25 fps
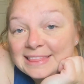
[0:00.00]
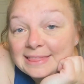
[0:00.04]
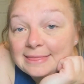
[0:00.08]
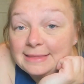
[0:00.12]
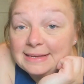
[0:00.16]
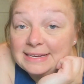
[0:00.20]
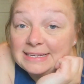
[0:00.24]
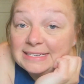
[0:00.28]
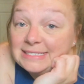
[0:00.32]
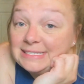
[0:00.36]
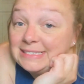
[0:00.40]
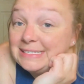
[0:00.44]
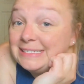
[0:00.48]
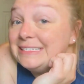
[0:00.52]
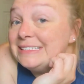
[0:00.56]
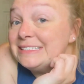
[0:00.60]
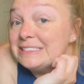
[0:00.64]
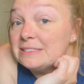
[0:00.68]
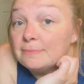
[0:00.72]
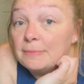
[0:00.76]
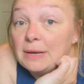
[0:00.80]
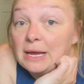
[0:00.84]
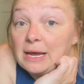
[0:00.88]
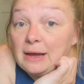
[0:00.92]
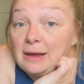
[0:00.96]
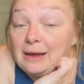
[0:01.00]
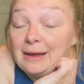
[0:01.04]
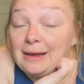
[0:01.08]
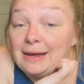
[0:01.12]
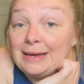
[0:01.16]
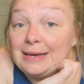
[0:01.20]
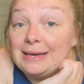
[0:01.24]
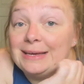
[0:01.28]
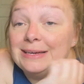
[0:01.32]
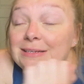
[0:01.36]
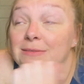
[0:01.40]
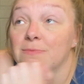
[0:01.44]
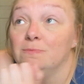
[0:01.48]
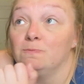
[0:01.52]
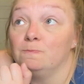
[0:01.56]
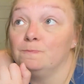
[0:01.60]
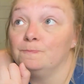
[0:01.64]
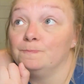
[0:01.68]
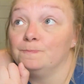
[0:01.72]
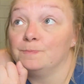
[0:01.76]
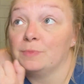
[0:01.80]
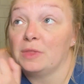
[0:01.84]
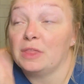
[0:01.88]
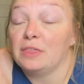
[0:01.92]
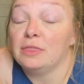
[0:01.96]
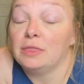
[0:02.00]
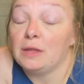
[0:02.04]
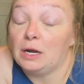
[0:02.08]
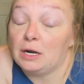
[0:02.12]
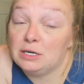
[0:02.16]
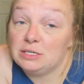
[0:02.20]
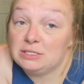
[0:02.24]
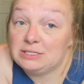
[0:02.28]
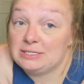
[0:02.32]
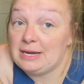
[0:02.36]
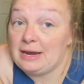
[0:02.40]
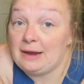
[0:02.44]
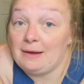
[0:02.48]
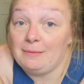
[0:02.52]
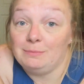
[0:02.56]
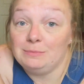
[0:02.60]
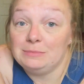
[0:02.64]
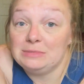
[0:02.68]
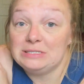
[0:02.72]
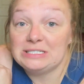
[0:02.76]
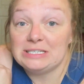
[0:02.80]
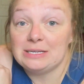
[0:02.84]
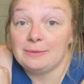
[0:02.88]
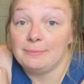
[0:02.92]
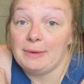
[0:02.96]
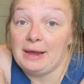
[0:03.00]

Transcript: This is my 3rd time to